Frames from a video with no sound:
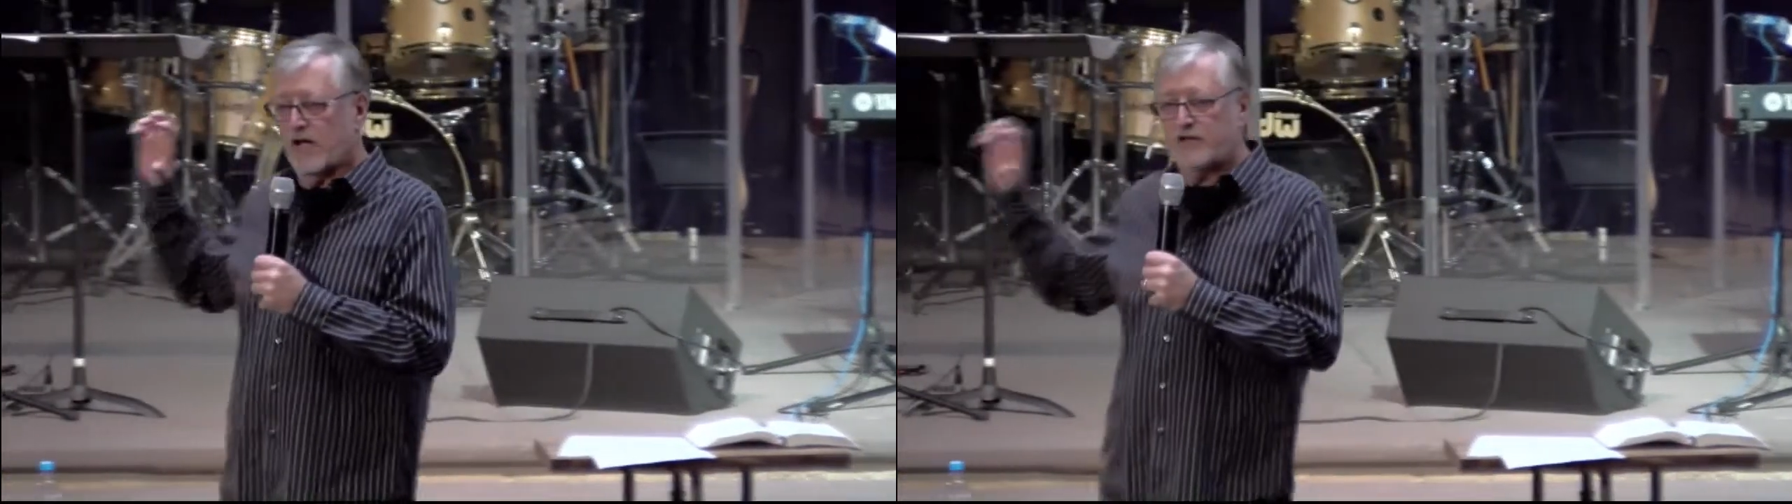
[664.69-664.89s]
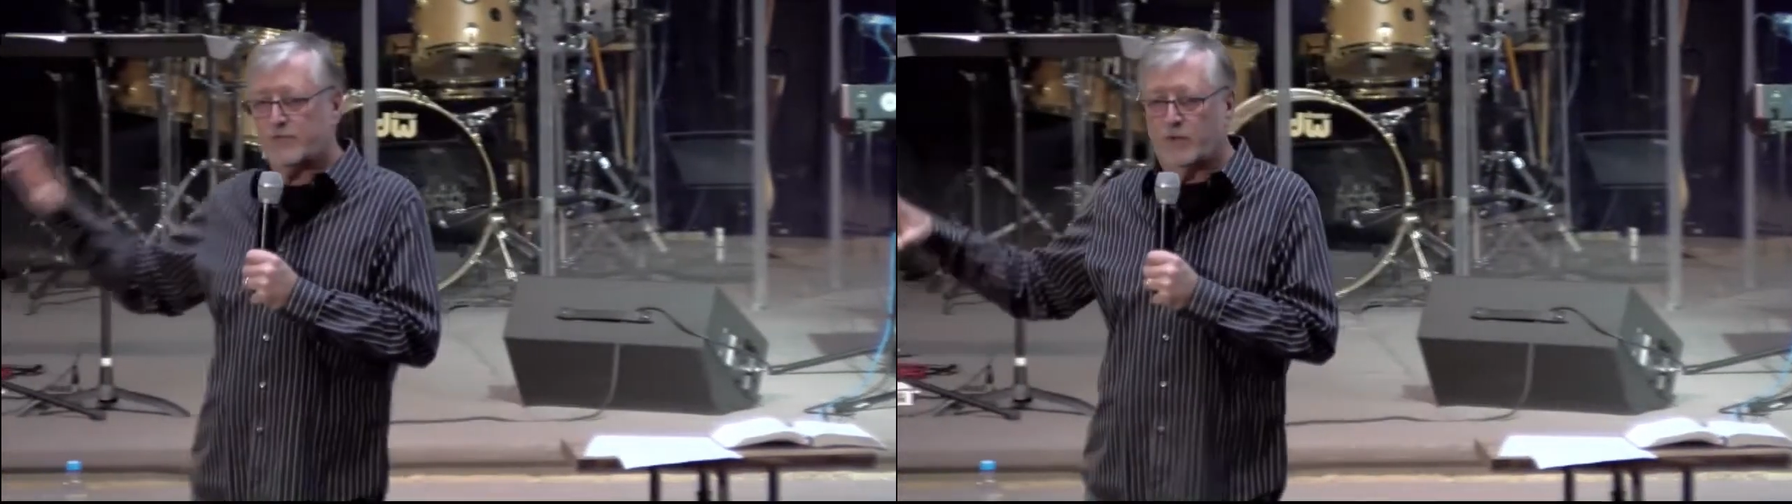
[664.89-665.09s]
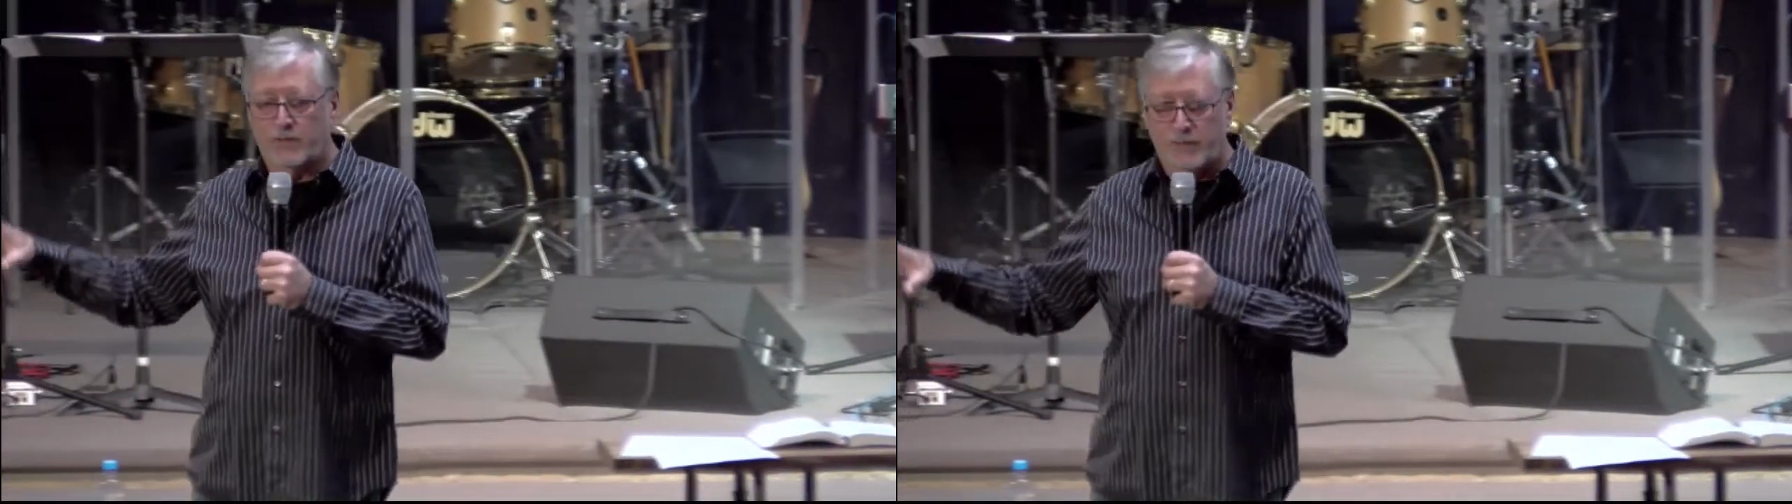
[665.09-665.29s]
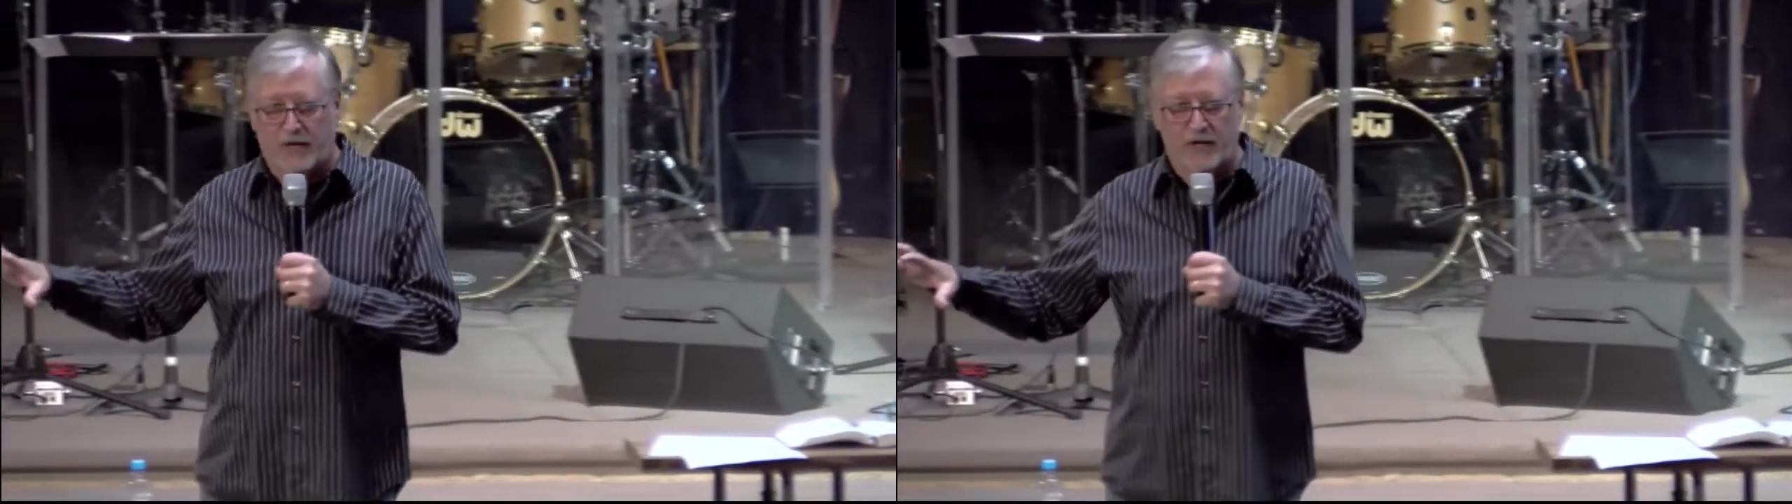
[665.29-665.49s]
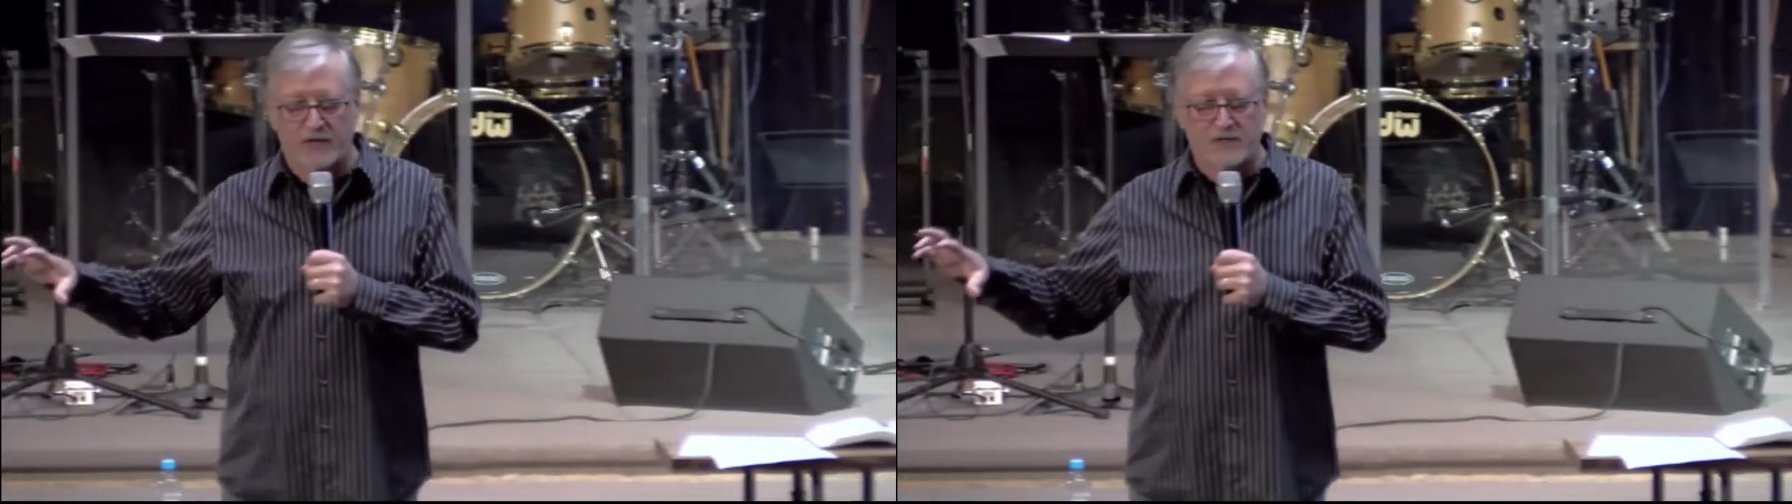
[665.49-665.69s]
gospel in
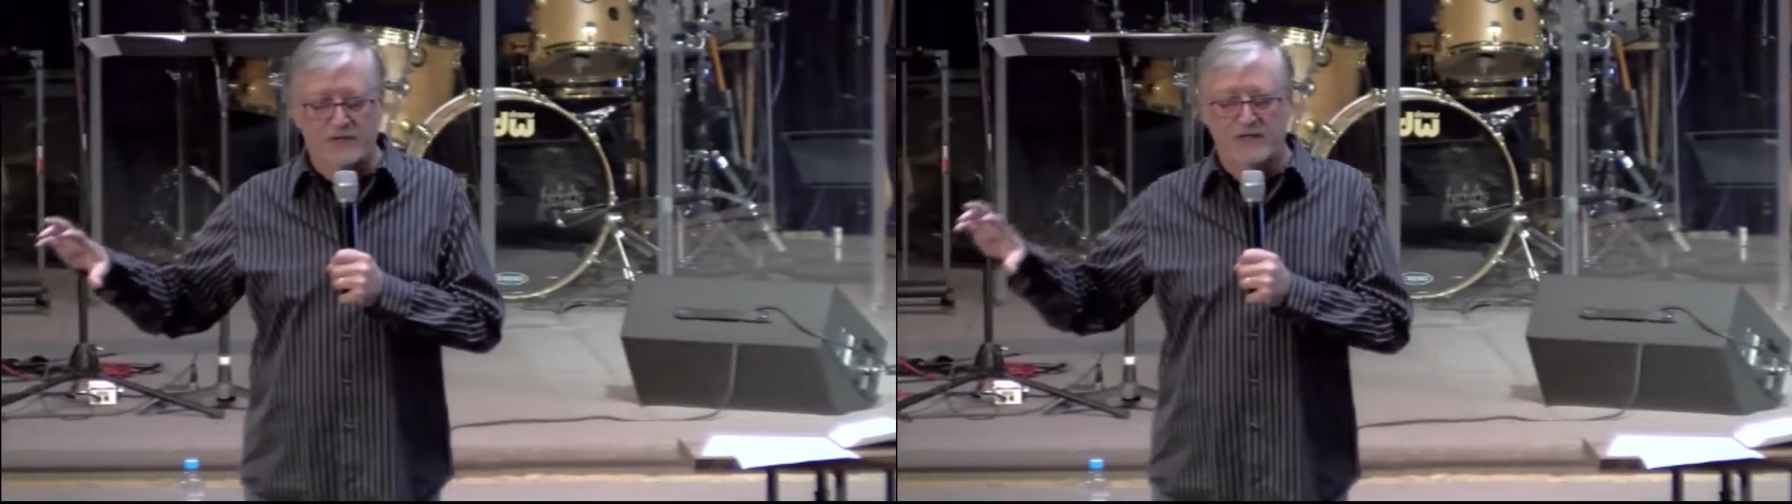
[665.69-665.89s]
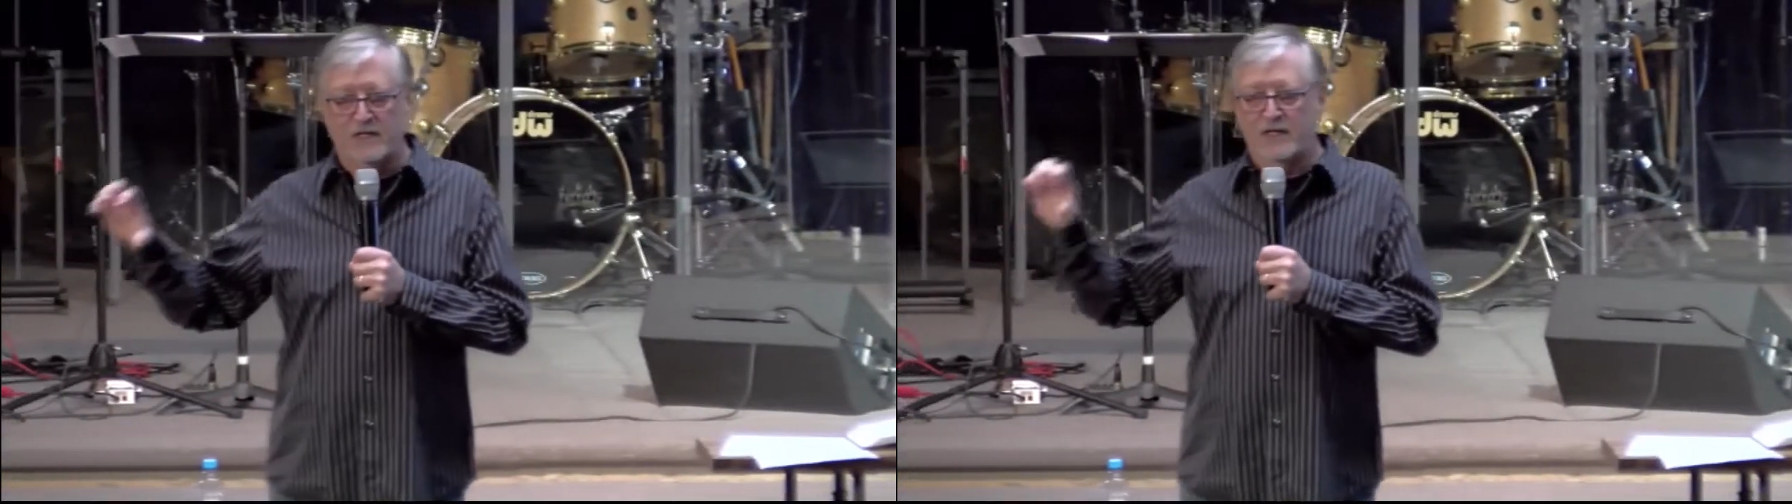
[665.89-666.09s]
Paris